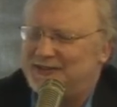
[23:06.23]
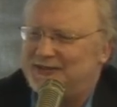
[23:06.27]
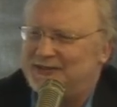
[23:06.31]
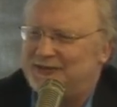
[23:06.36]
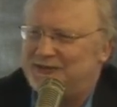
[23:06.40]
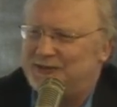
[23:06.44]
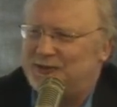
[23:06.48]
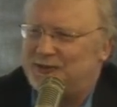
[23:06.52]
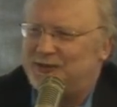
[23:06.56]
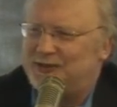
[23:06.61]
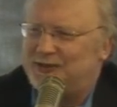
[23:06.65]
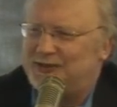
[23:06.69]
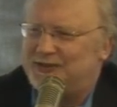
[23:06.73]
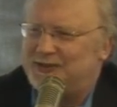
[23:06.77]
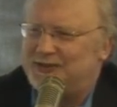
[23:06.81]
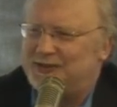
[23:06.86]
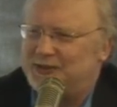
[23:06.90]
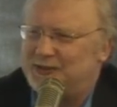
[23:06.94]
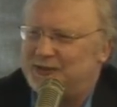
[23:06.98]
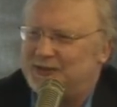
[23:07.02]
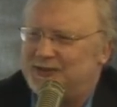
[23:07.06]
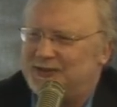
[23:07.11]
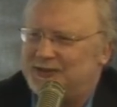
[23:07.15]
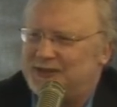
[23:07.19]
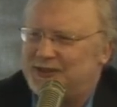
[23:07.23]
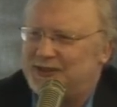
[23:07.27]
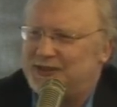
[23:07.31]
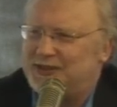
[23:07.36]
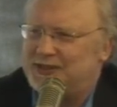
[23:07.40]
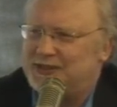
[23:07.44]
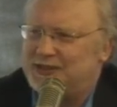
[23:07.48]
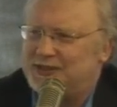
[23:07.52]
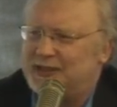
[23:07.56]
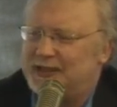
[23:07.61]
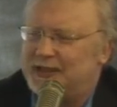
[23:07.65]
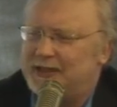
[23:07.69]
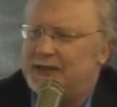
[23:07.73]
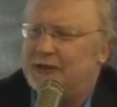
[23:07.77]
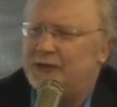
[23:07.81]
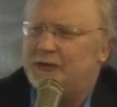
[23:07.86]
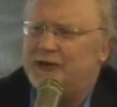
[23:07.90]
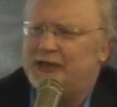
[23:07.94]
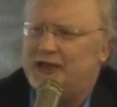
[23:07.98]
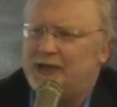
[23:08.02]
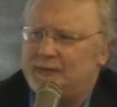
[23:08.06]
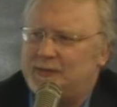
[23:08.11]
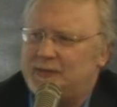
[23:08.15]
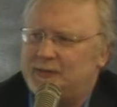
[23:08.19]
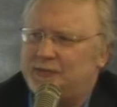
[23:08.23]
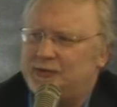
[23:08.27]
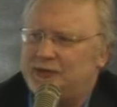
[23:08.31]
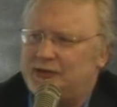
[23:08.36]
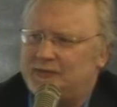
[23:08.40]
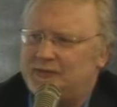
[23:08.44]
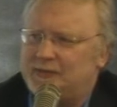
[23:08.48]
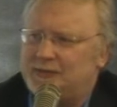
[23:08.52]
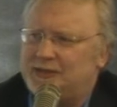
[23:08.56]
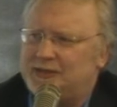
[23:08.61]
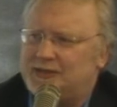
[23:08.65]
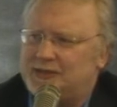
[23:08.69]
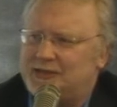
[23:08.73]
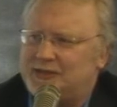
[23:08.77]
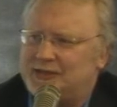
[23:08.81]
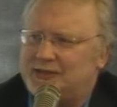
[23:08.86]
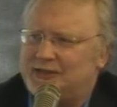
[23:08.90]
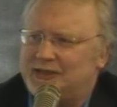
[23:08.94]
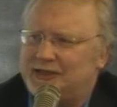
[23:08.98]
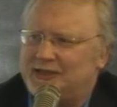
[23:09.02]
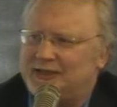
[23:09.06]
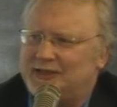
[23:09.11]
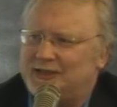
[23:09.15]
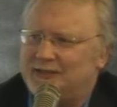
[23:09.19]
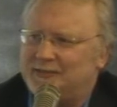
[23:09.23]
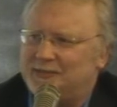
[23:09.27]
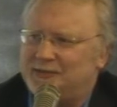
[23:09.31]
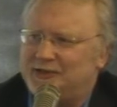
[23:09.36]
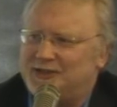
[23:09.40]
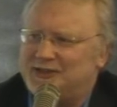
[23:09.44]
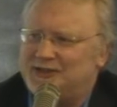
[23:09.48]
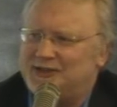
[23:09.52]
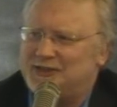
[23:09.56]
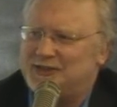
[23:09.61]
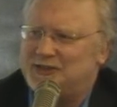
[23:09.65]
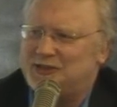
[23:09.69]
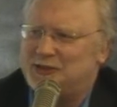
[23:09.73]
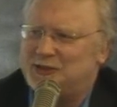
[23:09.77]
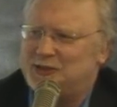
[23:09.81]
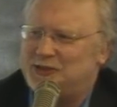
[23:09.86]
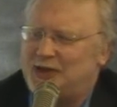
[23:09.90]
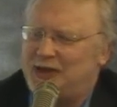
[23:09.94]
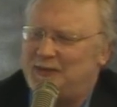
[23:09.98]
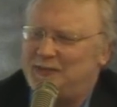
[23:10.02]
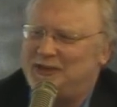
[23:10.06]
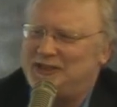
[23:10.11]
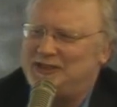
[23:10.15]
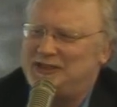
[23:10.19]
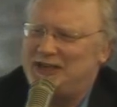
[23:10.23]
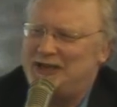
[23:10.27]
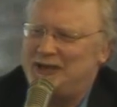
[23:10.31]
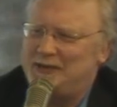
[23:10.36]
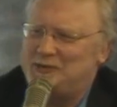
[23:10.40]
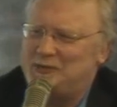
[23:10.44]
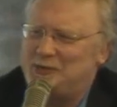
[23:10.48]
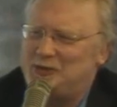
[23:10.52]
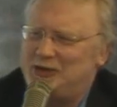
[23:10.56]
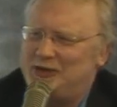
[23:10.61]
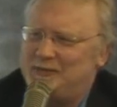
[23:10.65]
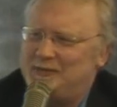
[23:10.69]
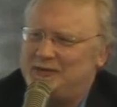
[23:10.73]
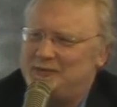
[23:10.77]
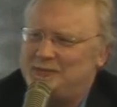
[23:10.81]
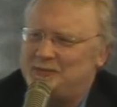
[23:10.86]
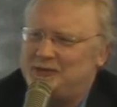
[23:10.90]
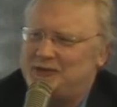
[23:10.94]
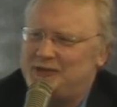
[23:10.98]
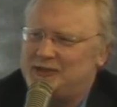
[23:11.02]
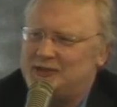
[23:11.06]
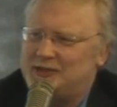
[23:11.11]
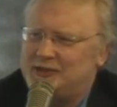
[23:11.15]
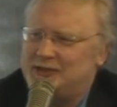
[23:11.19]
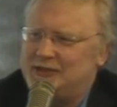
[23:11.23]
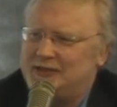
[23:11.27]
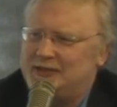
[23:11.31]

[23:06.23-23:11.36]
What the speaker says: for you to teach. And they're going to keep you pretty busy in the prisons, too. How many times were you going to be preaching?